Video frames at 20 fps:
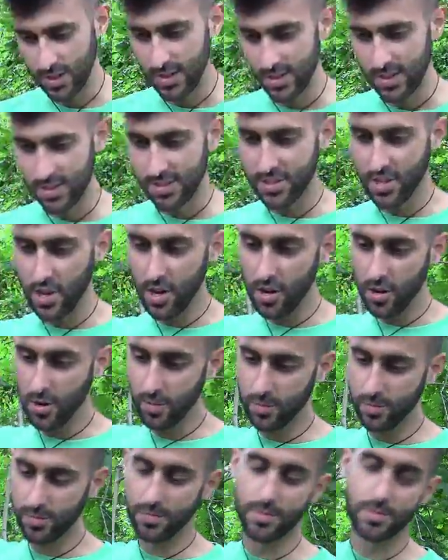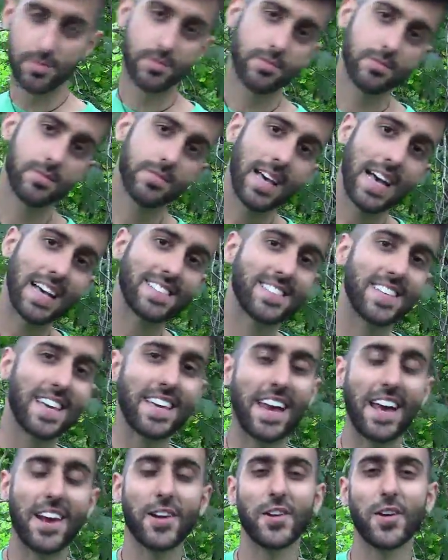So that's it.
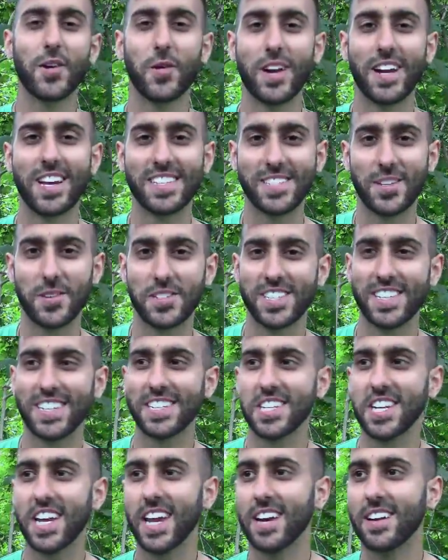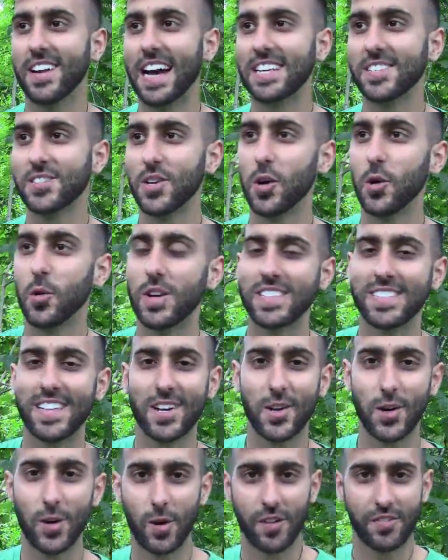I don't know what else I was going to share. As always, I
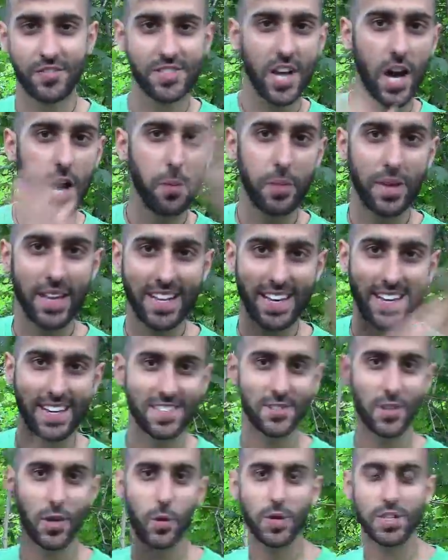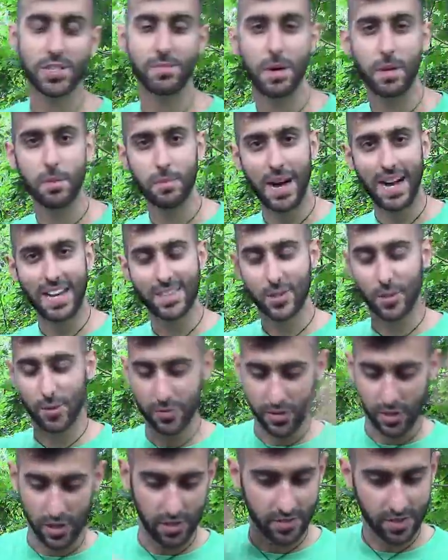go off topic, and as always, my mind goes
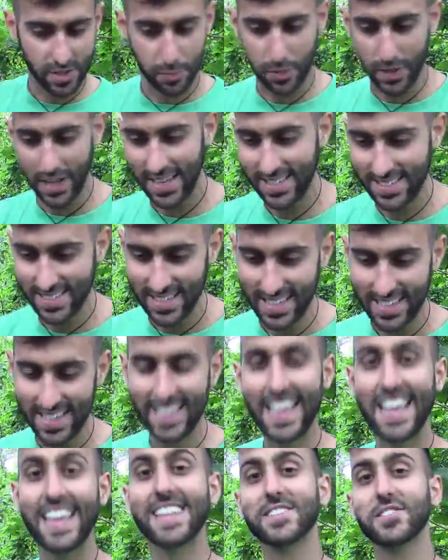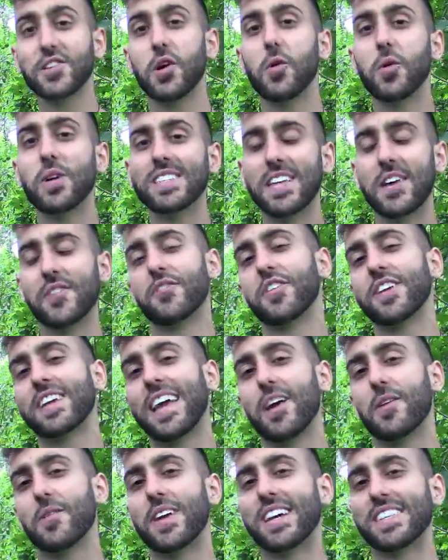all over the place, and as always, I
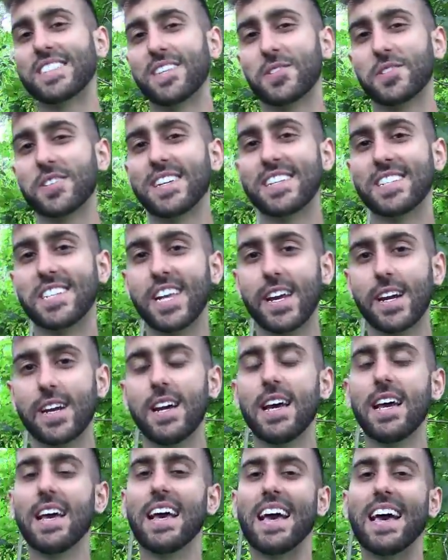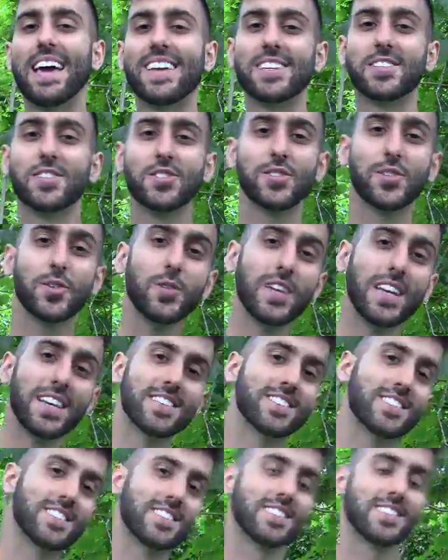forget what else I was going to share, and as soon
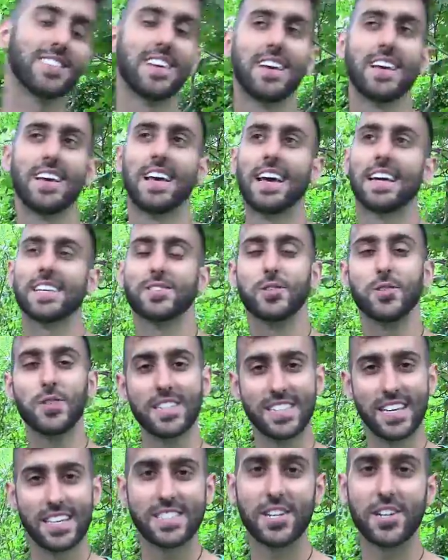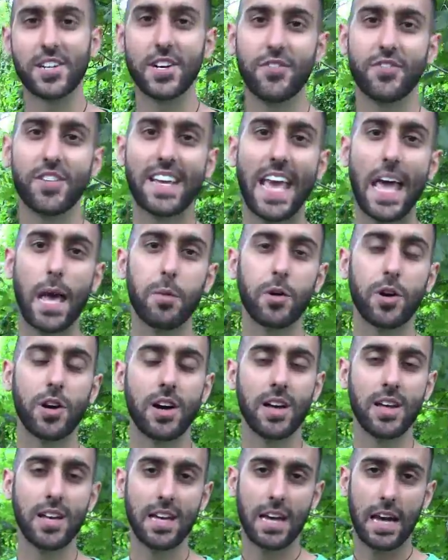as I turn off the camera,
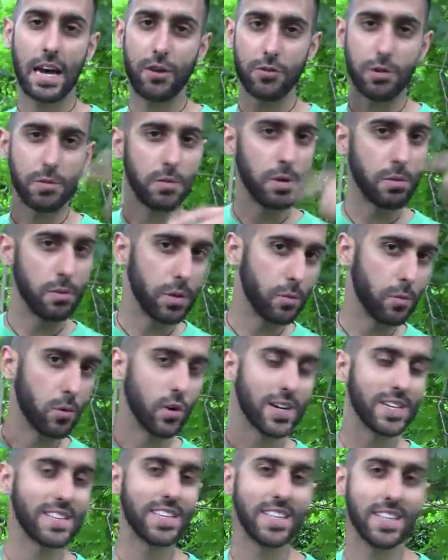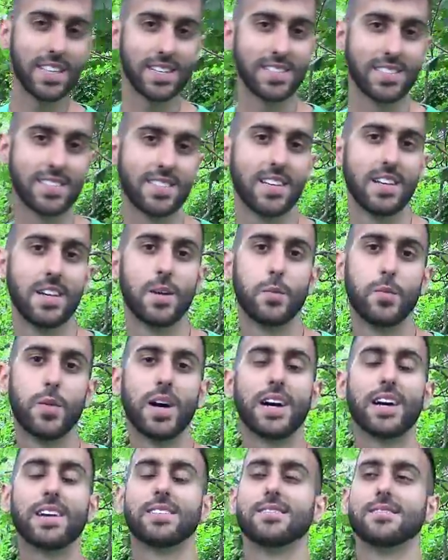I remember more ideas,
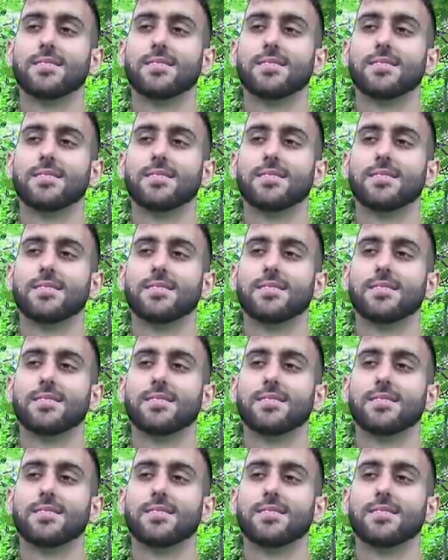but